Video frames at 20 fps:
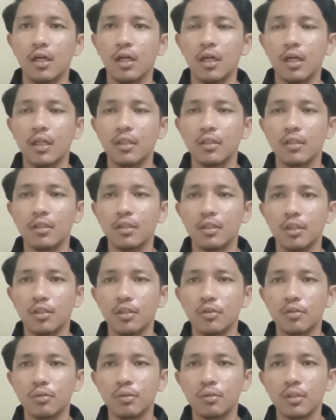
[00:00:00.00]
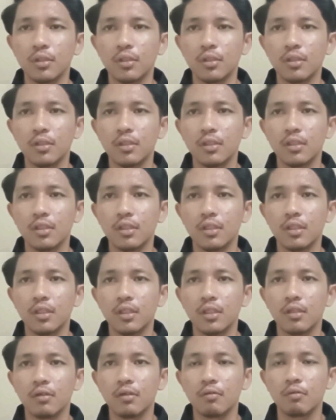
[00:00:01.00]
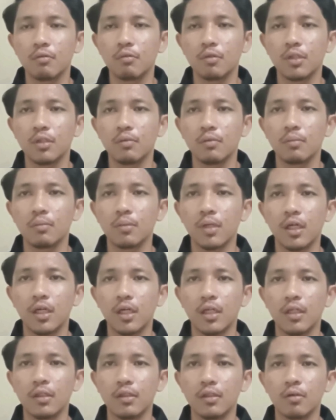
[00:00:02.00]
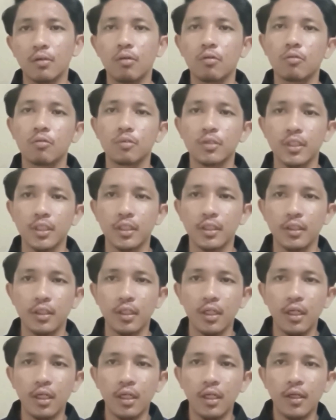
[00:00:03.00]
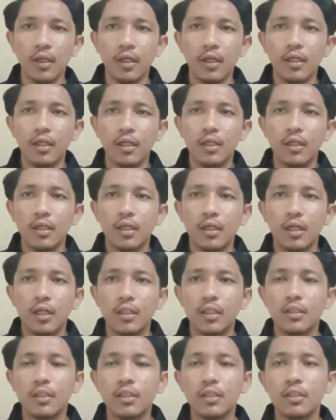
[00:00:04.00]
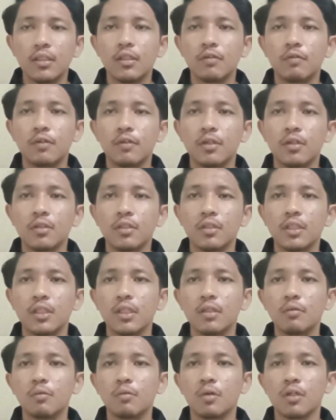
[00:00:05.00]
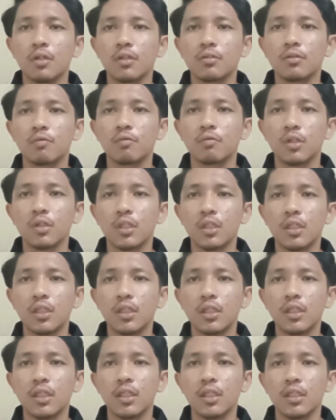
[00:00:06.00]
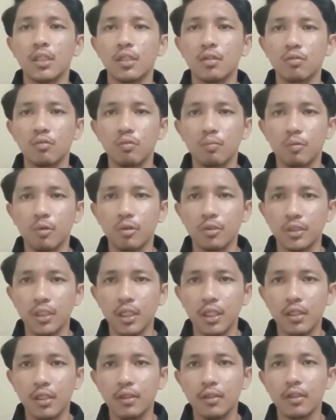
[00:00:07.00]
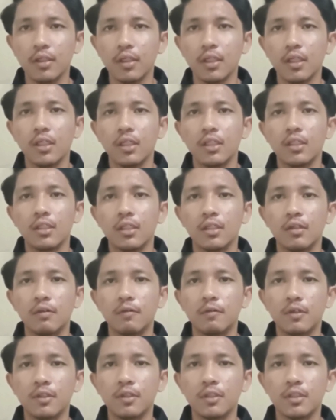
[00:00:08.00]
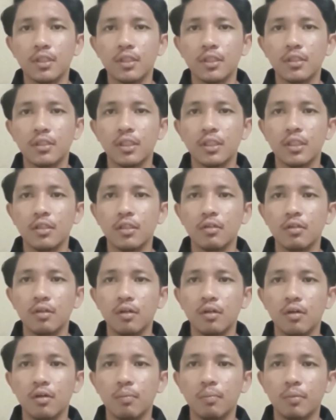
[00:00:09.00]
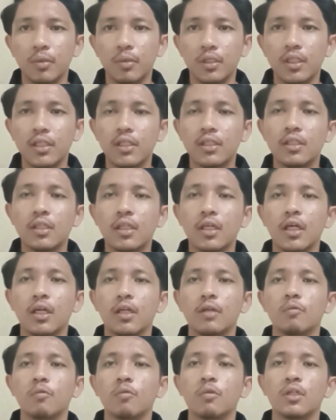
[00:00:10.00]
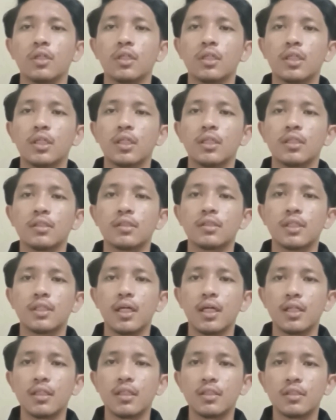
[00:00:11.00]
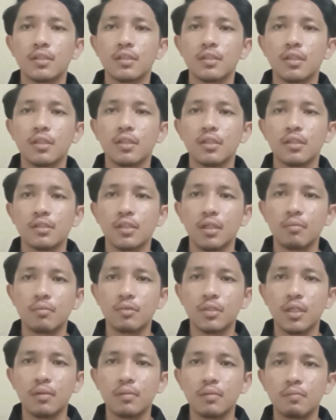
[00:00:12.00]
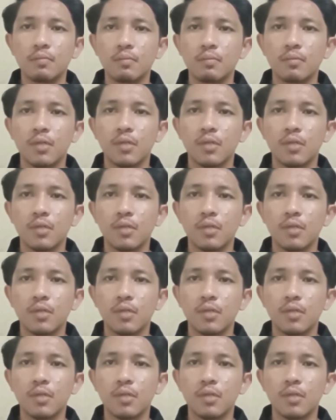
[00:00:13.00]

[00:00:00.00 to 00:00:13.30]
unsure with my conclusion. Another difficulty was working in a group project. Differences in opinion and working styles sometimes